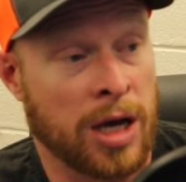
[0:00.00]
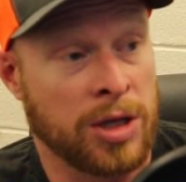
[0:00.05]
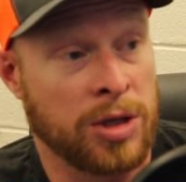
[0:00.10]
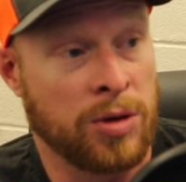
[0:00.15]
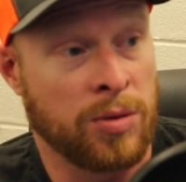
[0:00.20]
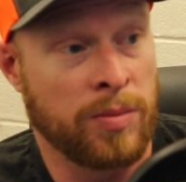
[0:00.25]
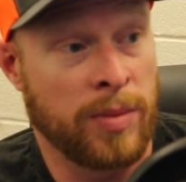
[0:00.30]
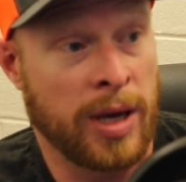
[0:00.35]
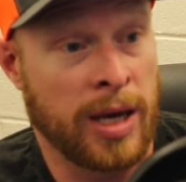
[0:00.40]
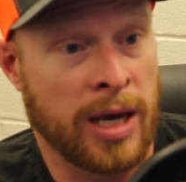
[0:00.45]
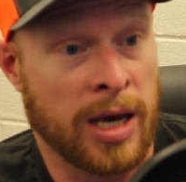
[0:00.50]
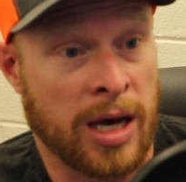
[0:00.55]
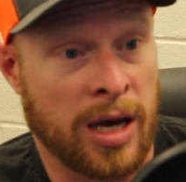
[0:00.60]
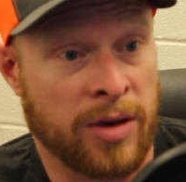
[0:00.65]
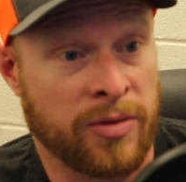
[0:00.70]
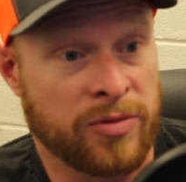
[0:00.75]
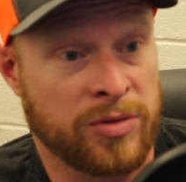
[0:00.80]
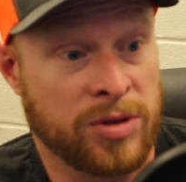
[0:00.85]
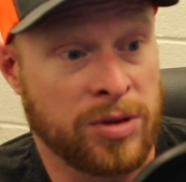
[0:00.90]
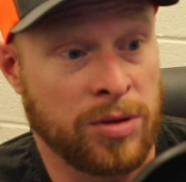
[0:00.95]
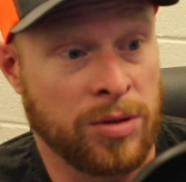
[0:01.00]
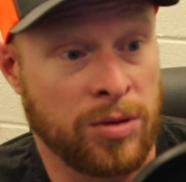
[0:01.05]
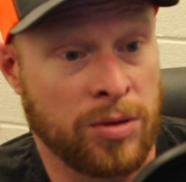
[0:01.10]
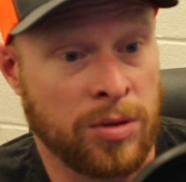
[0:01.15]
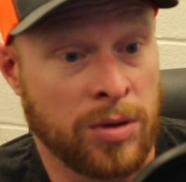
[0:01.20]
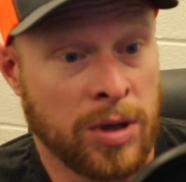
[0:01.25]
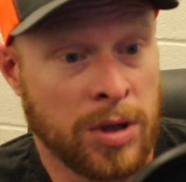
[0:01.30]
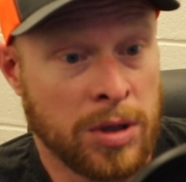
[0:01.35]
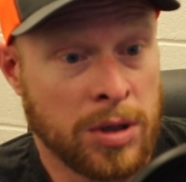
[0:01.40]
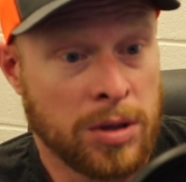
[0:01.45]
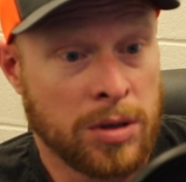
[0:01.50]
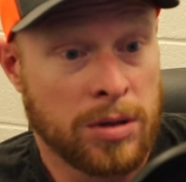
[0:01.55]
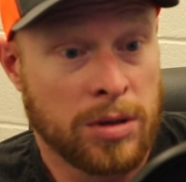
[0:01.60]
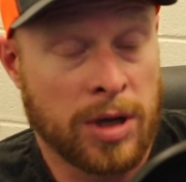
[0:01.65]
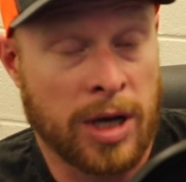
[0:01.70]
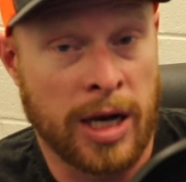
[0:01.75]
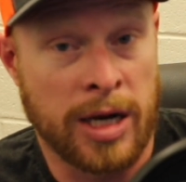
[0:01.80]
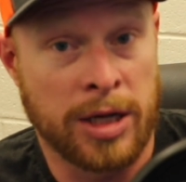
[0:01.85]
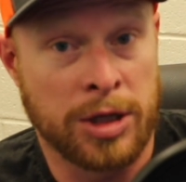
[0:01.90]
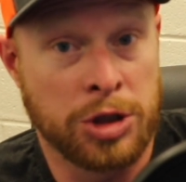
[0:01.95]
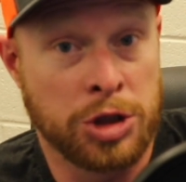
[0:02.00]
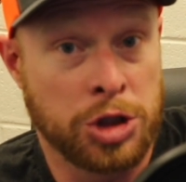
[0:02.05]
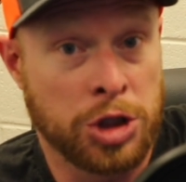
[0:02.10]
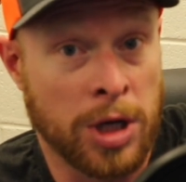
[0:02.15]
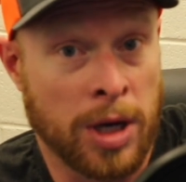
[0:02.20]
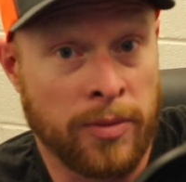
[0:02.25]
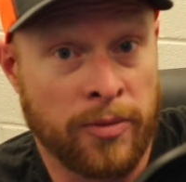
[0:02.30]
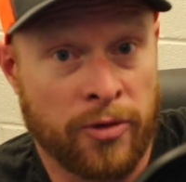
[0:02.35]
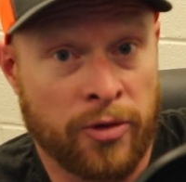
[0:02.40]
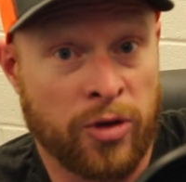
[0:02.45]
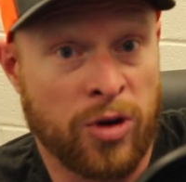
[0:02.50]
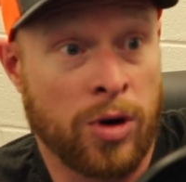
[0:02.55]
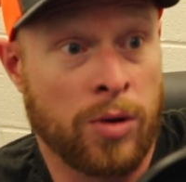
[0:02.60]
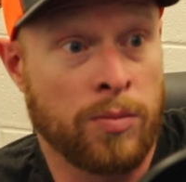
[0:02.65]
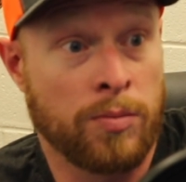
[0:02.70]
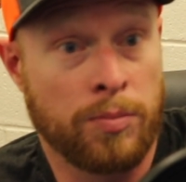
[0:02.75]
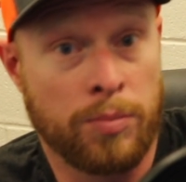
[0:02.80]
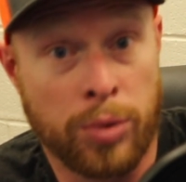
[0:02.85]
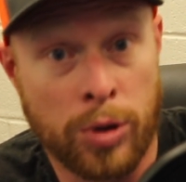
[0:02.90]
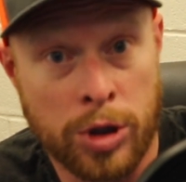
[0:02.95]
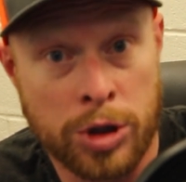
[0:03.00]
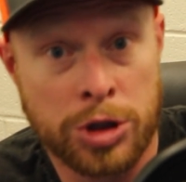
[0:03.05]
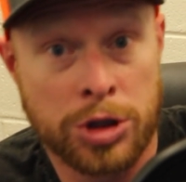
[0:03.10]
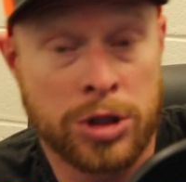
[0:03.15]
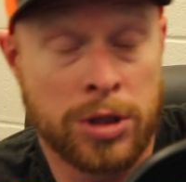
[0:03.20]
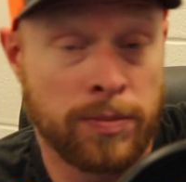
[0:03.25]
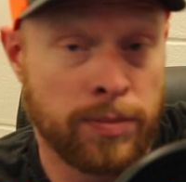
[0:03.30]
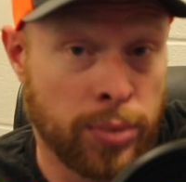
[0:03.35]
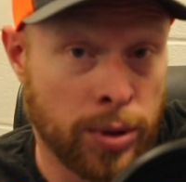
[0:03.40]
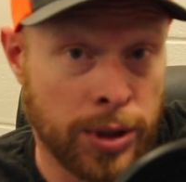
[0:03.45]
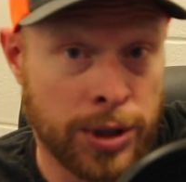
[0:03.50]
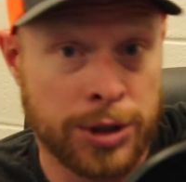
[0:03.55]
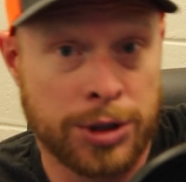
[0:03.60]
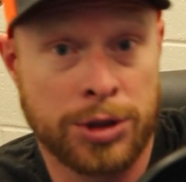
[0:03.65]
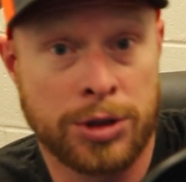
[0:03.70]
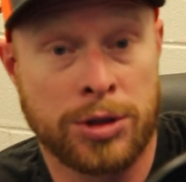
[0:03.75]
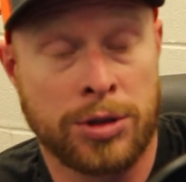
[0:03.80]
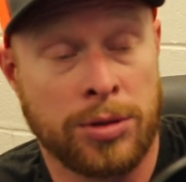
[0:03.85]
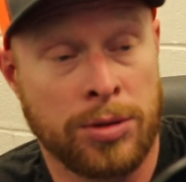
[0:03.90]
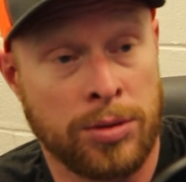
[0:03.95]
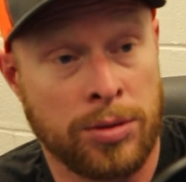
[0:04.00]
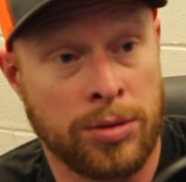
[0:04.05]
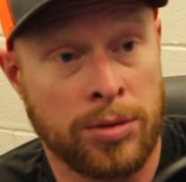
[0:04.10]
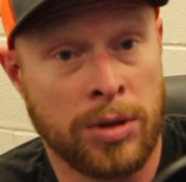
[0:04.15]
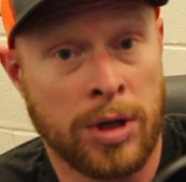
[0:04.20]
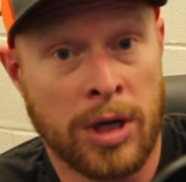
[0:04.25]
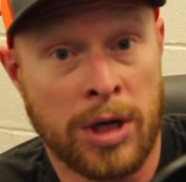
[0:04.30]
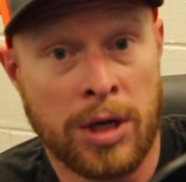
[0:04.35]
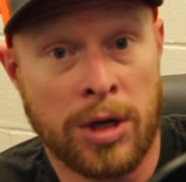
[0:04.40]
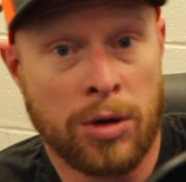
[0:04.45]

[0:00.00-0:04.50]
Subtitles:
you may have to kind of jump from bush to bush to